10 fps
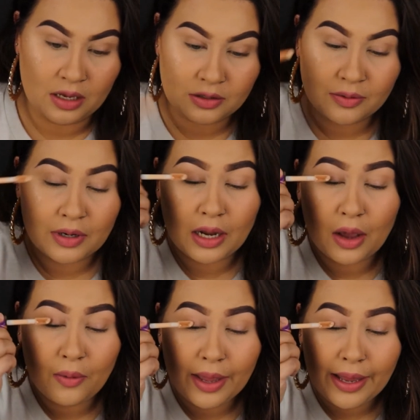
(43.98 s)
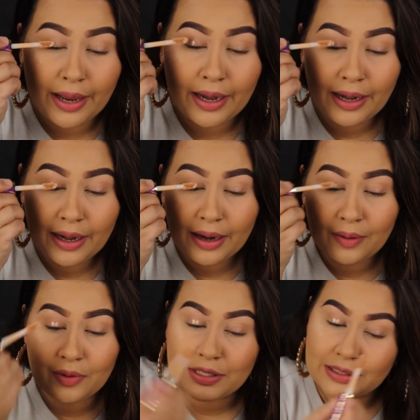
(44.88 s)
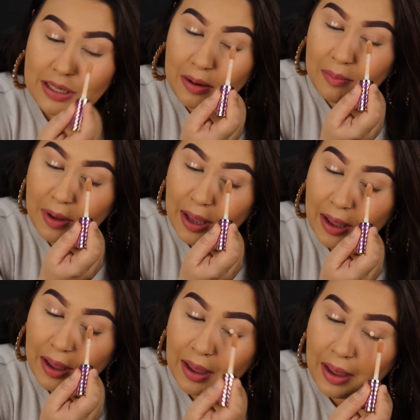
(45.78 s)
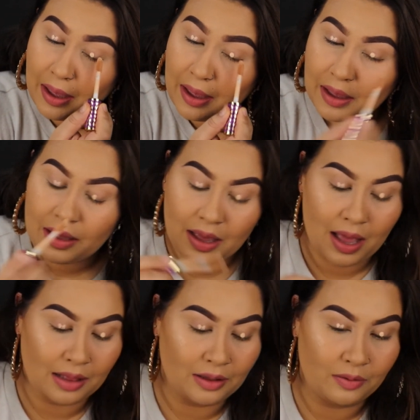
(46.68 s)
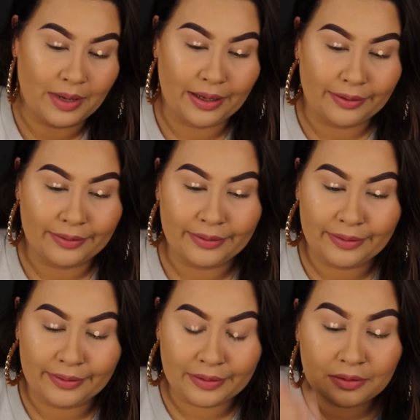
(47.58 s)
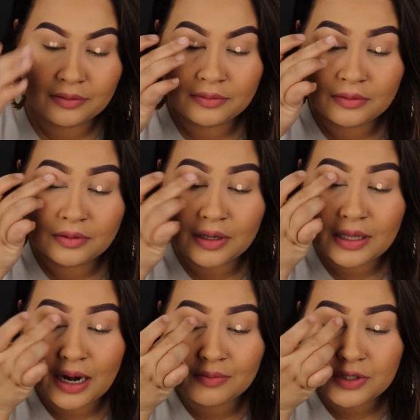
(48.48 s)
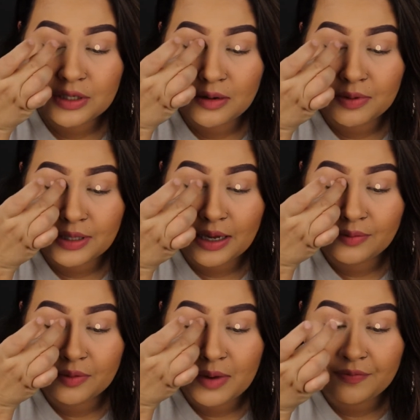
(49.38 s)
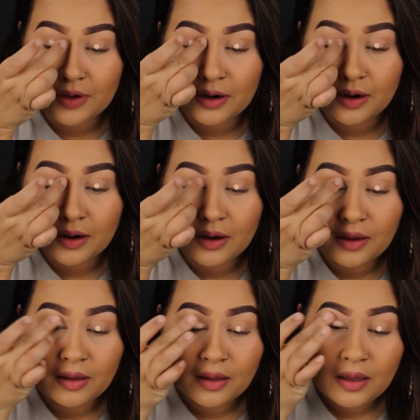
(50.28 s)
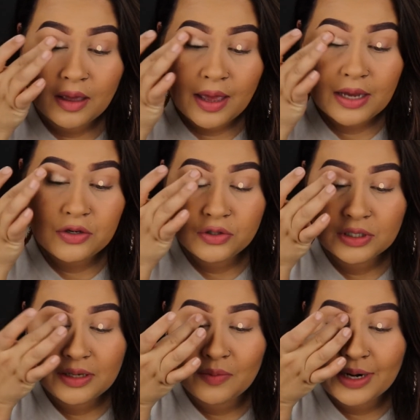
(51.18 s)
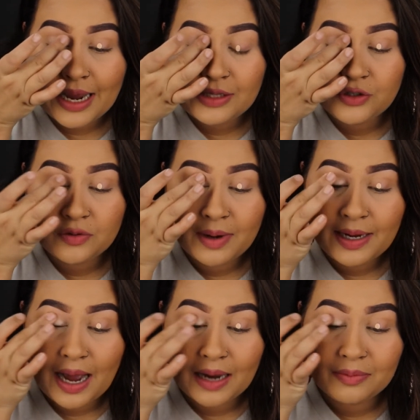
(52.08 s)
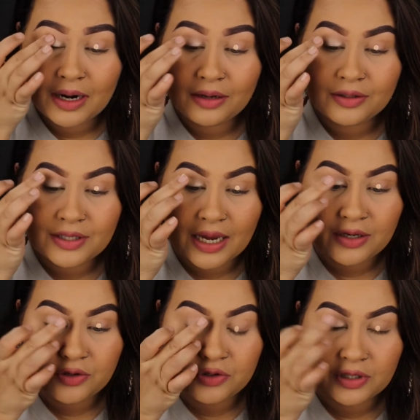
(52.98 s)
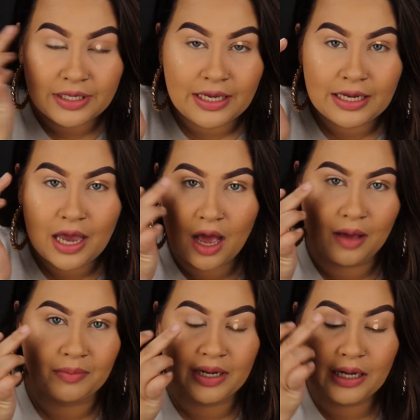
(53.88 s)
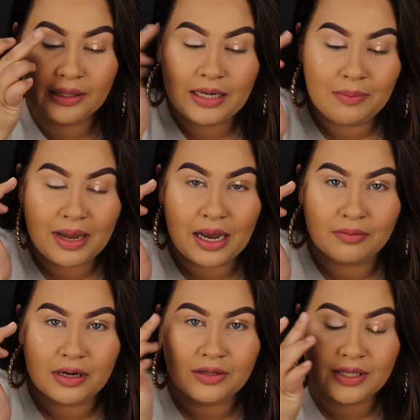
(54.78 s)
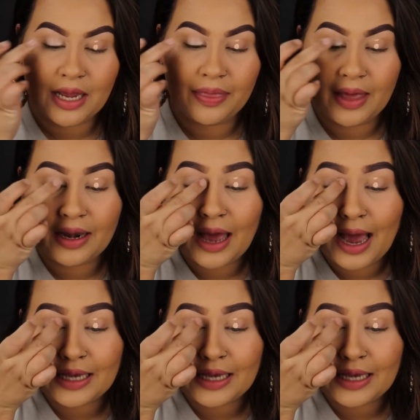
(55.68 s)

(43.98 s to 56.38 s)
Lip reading: So we're going to go in and we're just going to put a little bit, and then I'm just going to put that in with my finger. And usually when I do my eyebrows, I usually clean up my eyebrows, and then